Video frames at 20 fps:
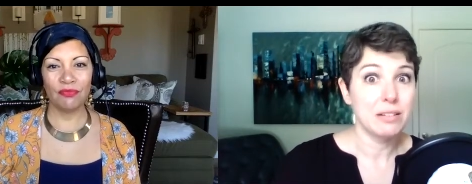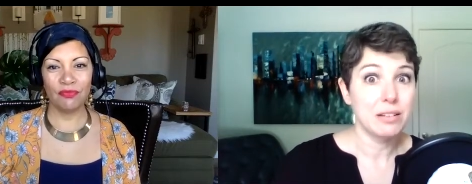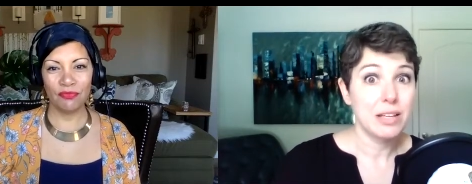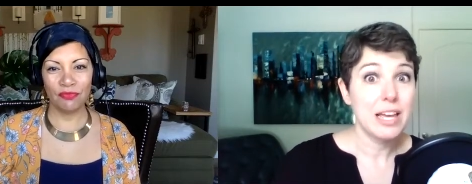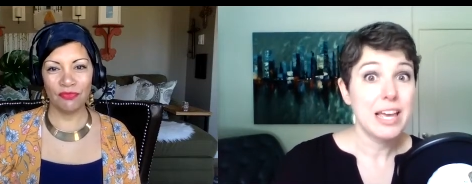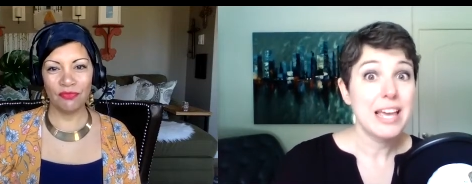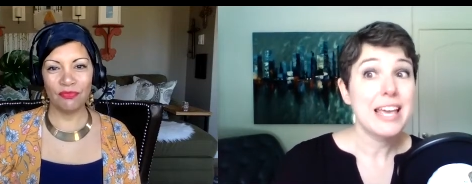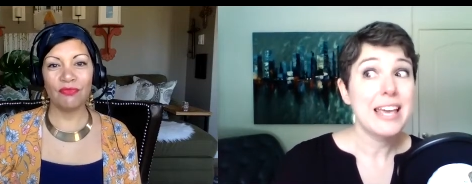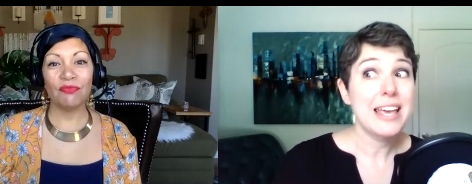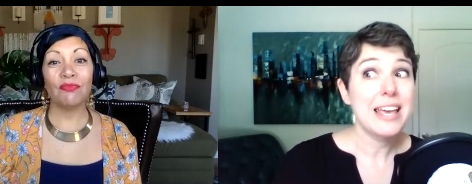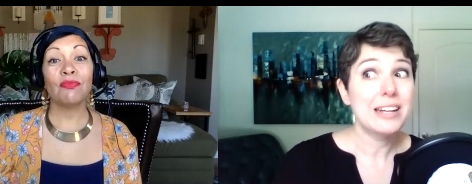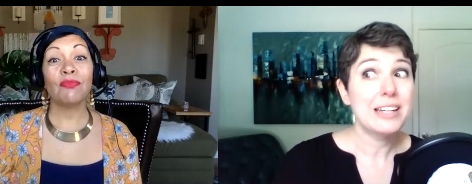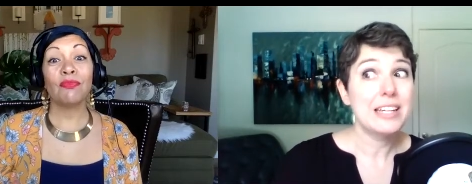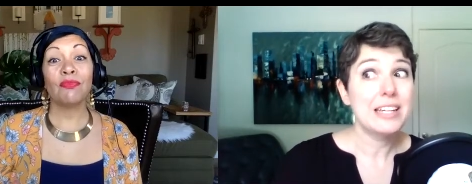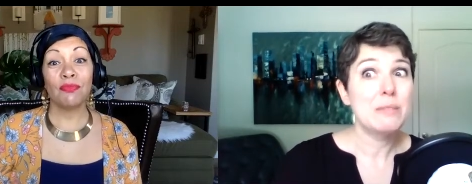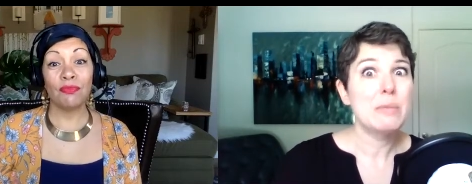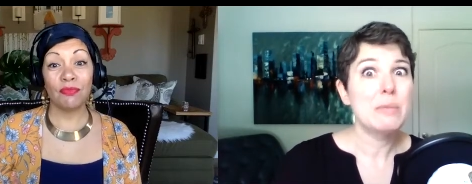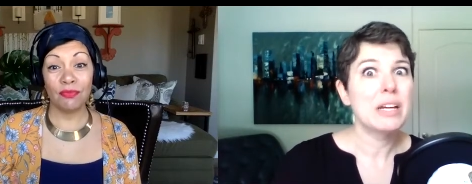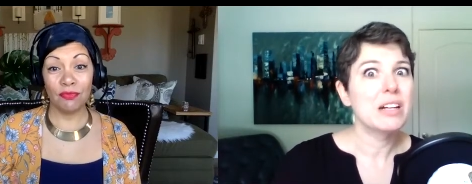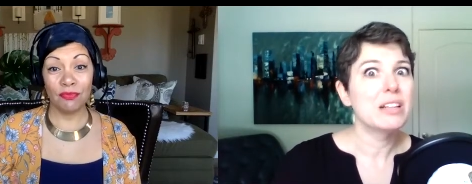Speaker 1: He had
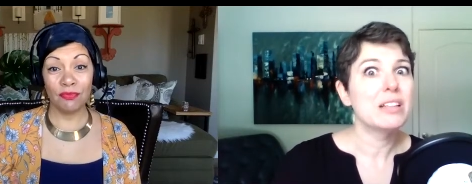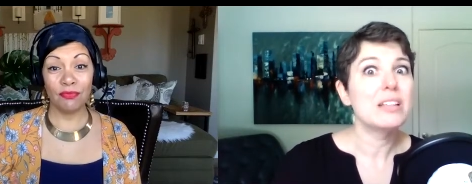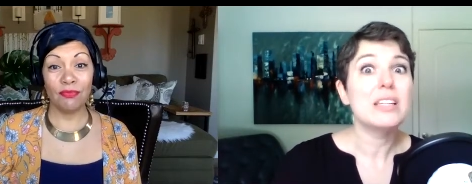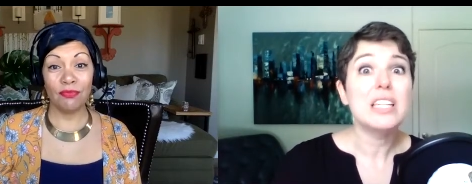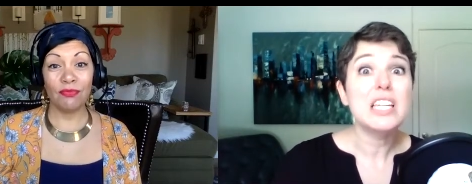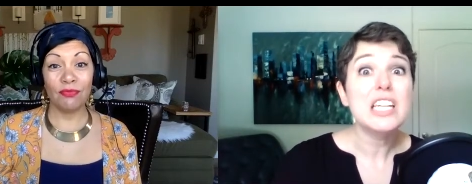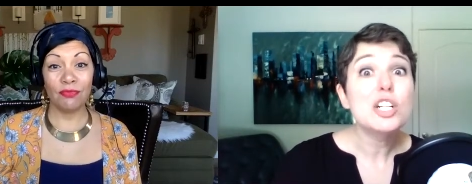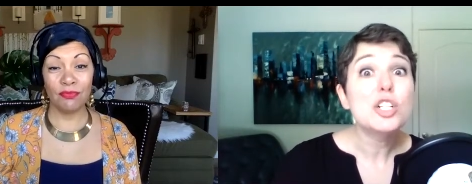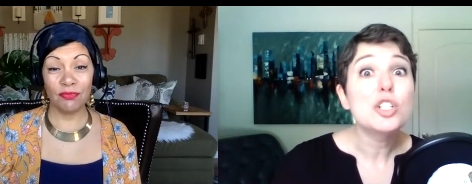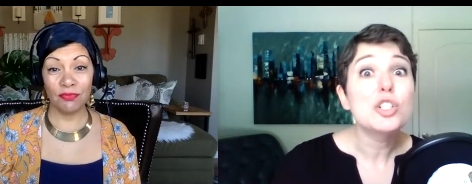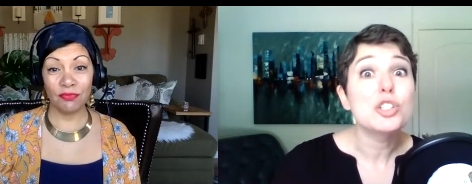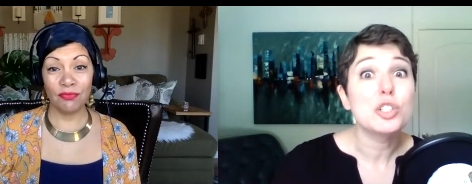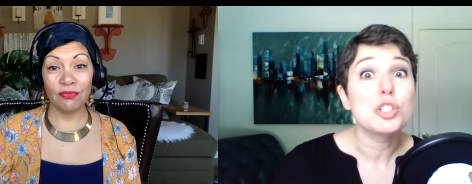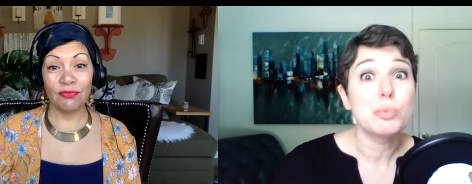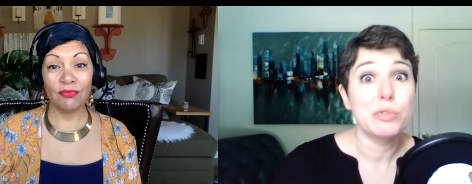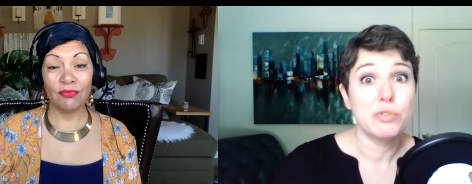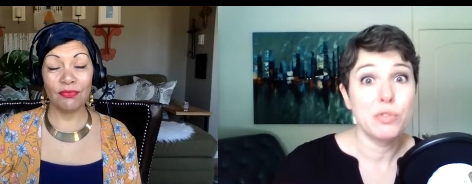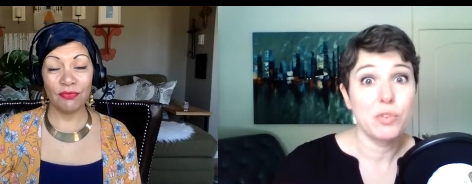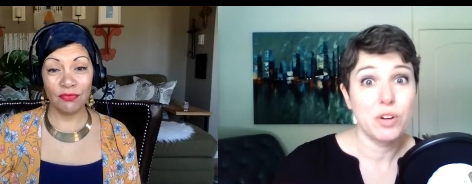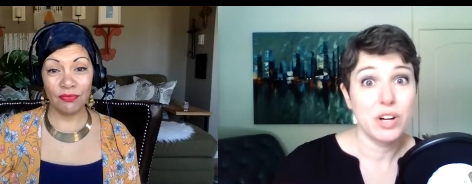email years
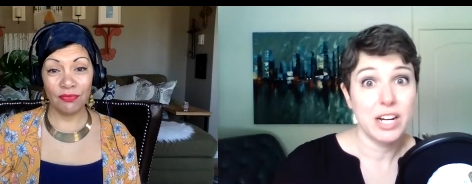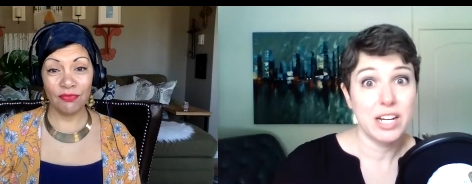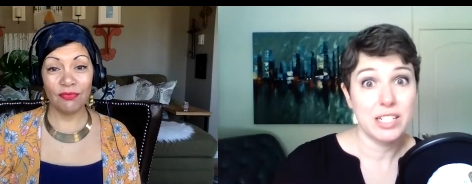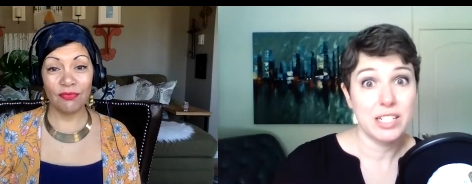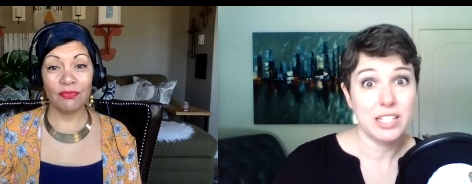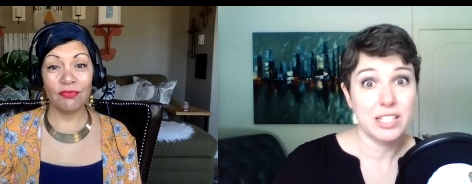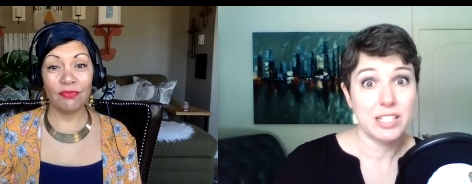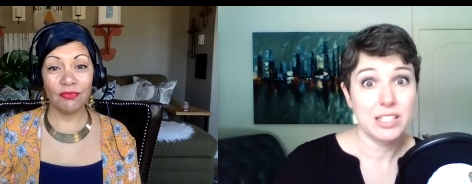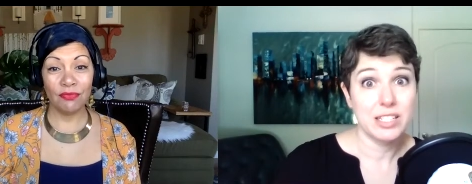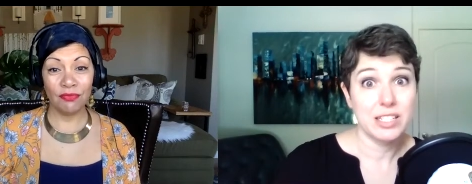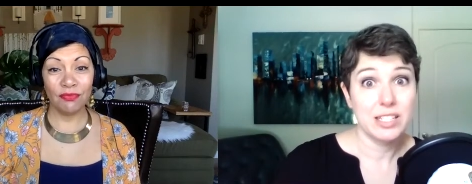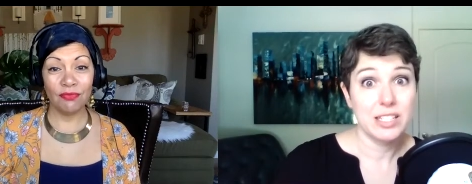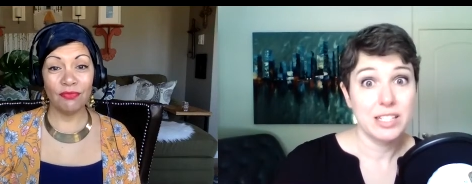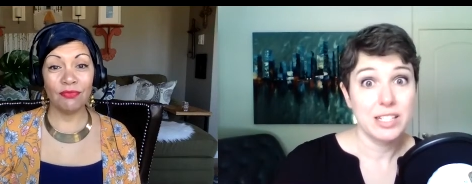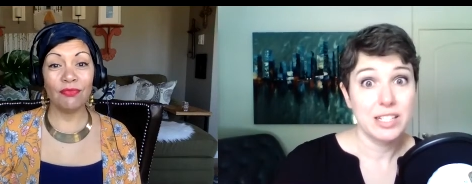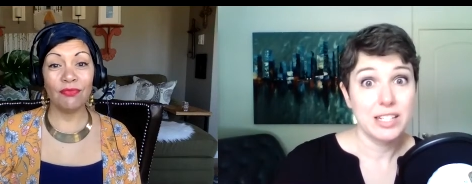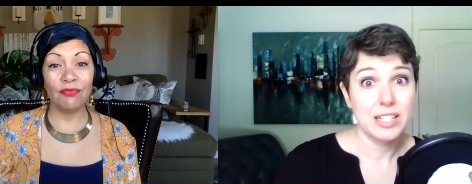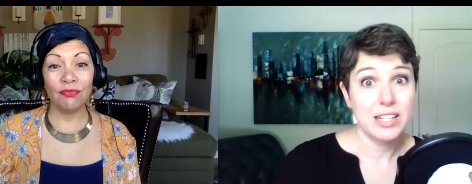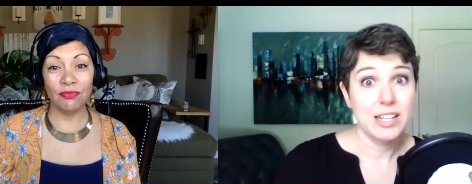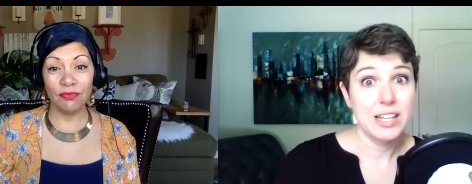before I did.
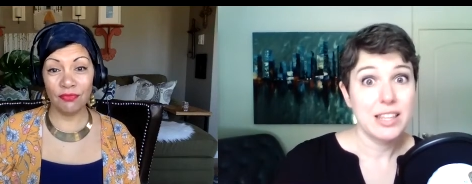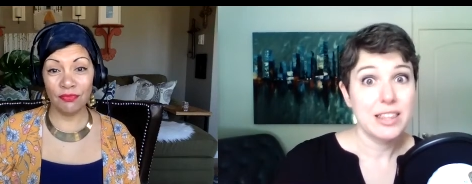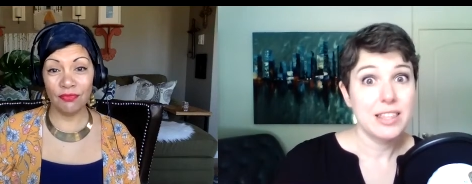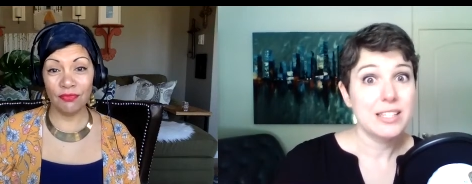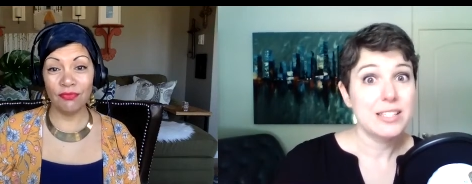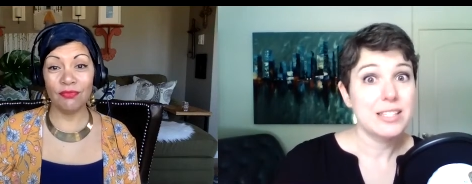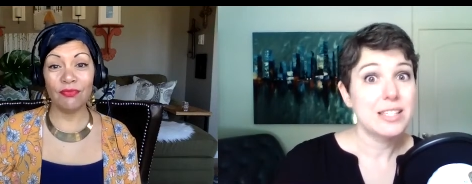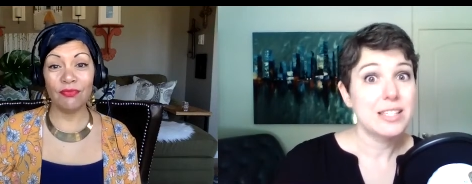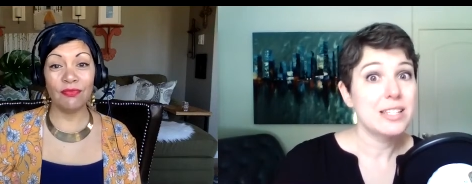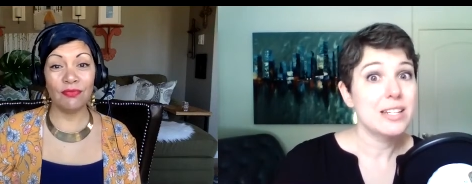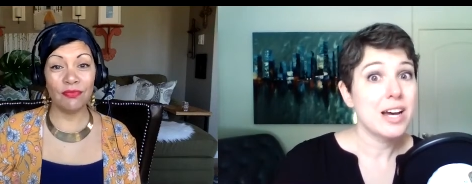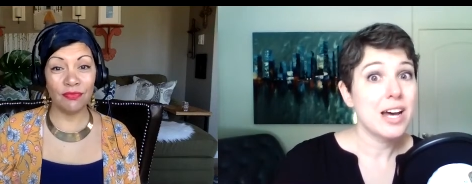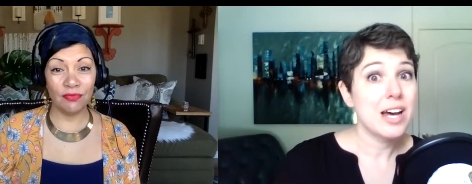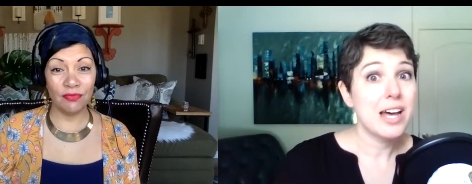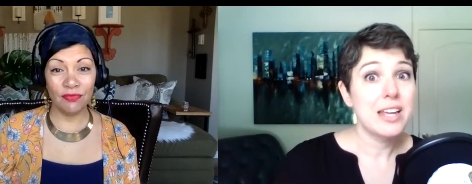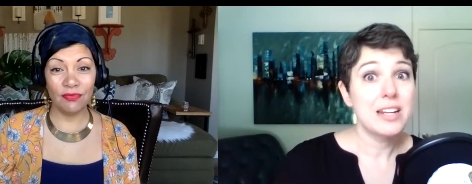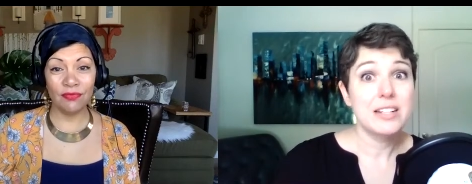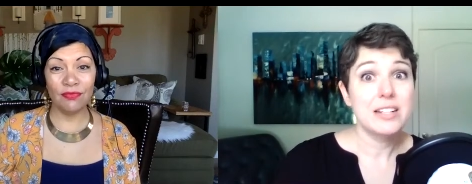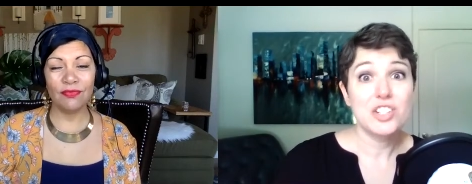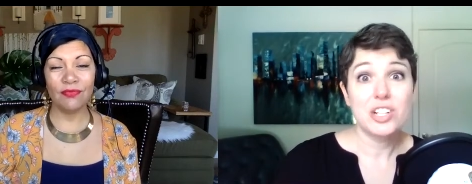Mm-hmm. This is not a
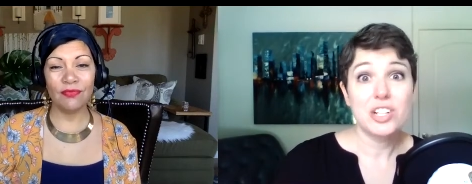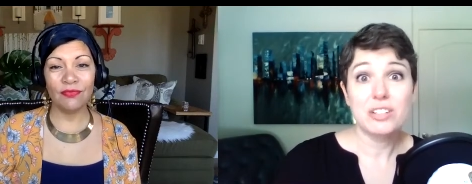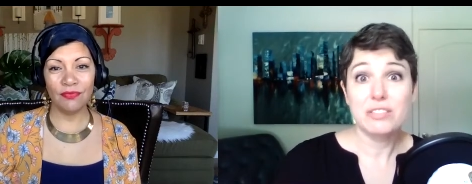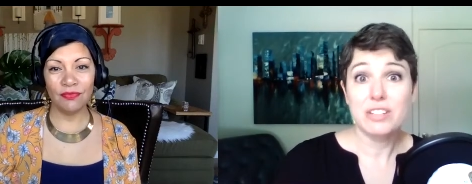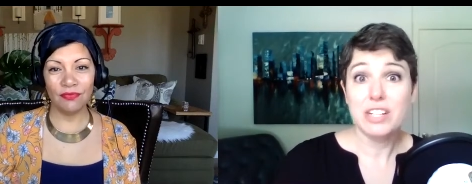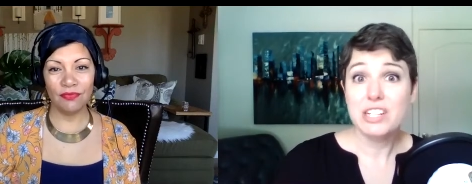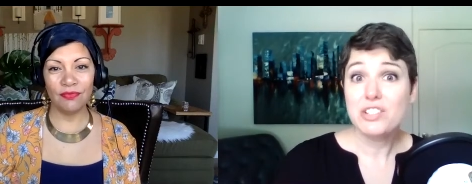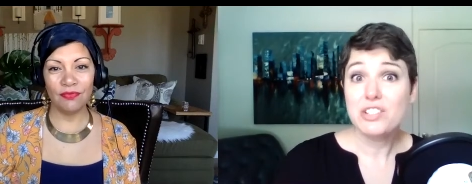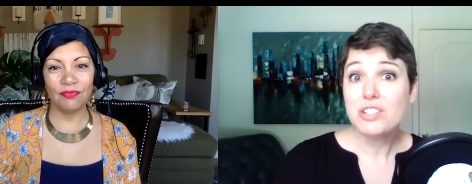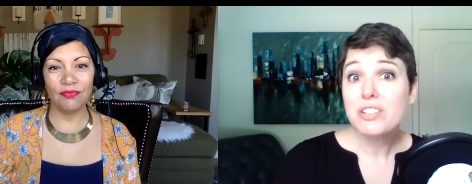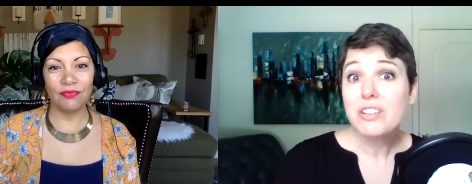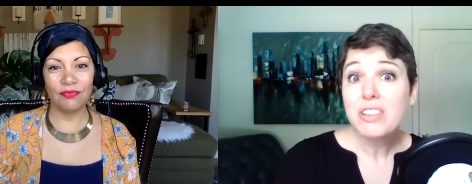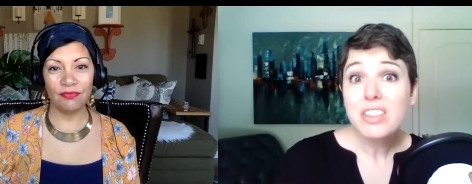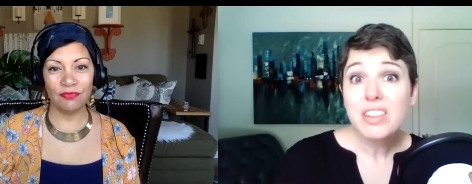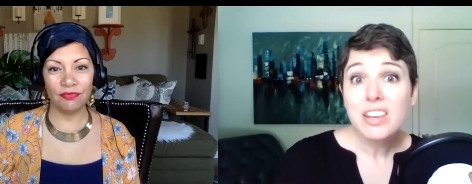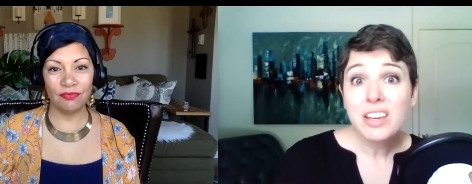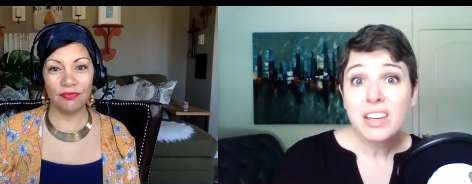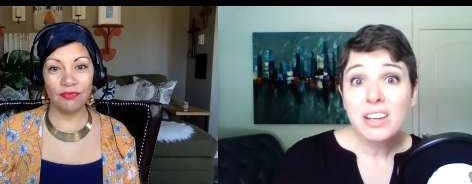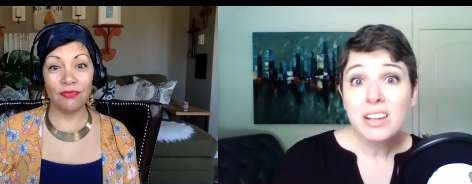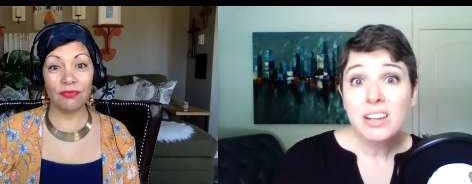generational
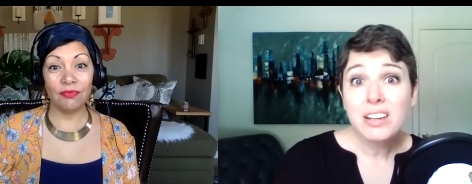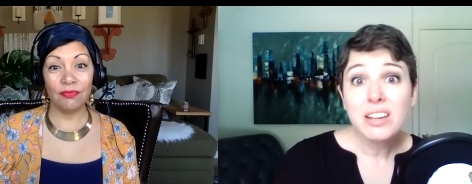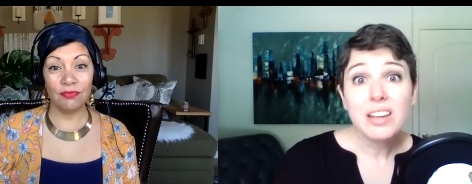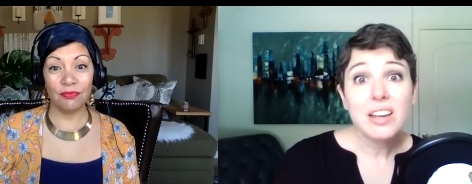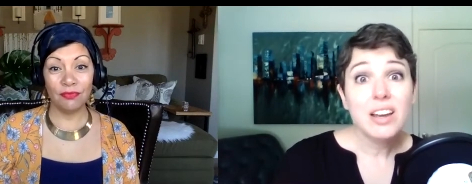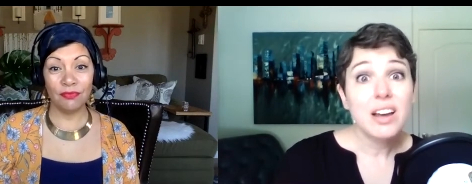thing.